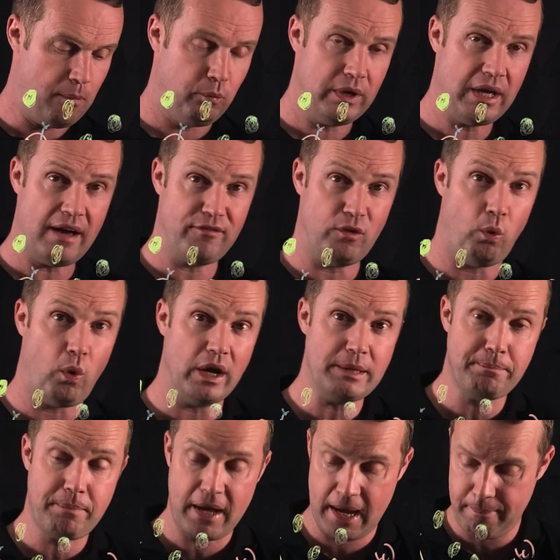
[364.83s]
We have a
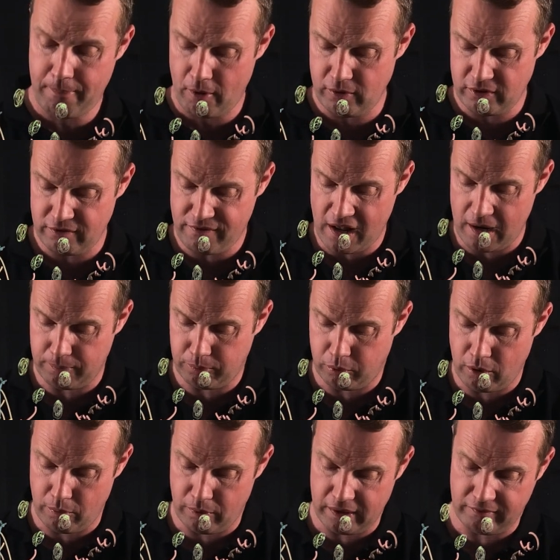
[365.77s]
white paper developed
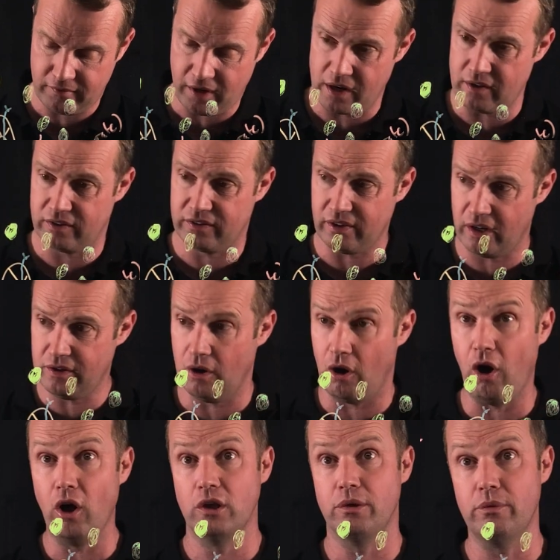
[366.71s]
where we kind of cite
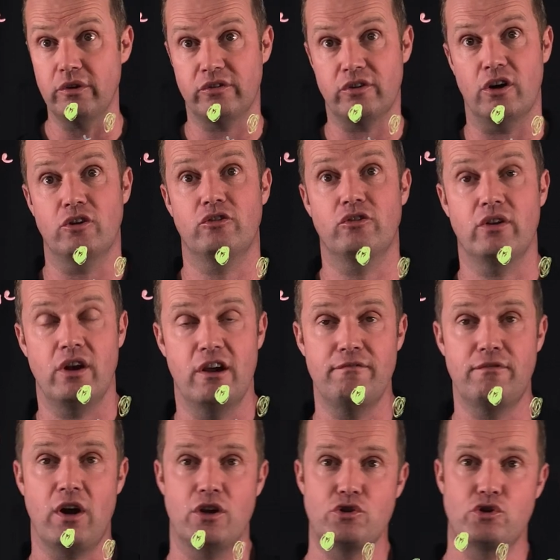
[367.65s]
all the research that
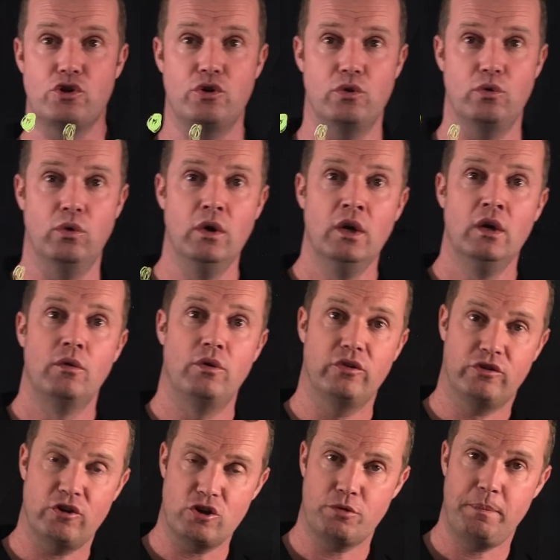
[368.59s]
I've gone through,
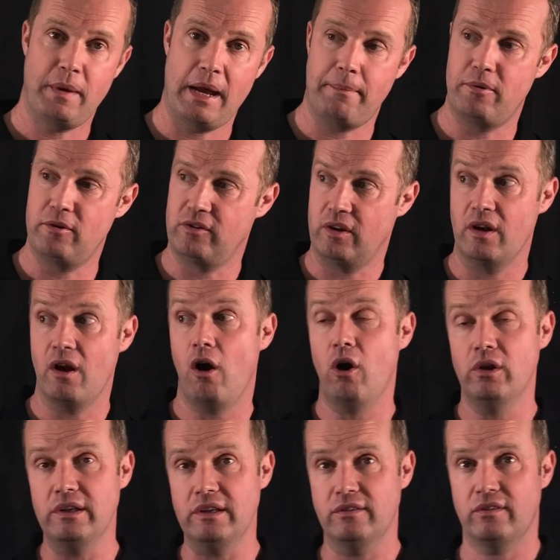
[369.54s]
research papers on
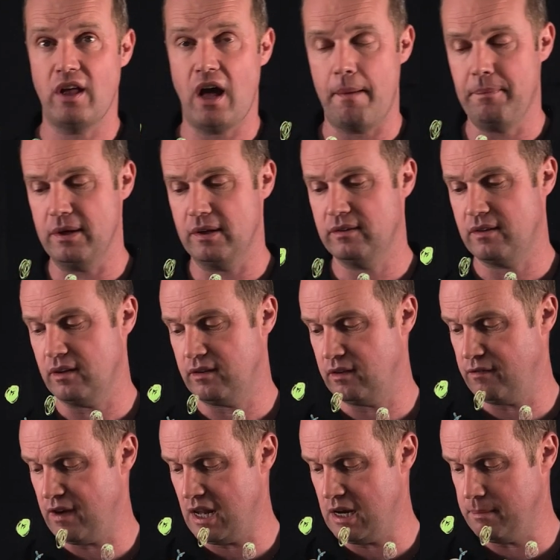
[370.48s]
all these topics
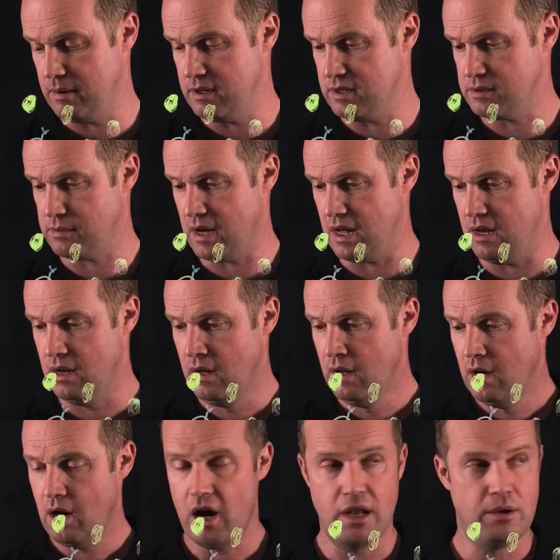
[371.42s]
that's available as well
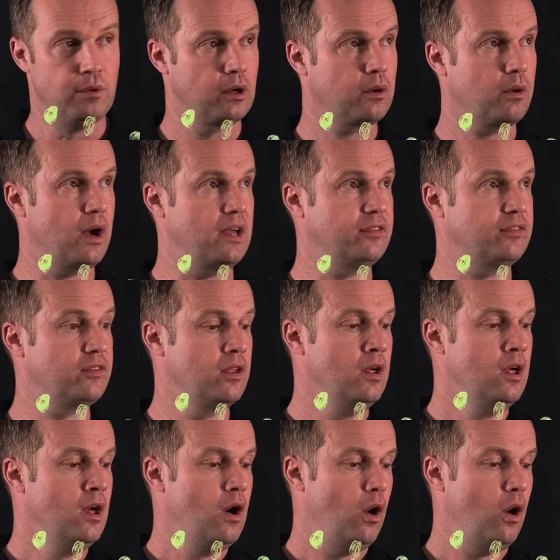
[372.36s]
on request.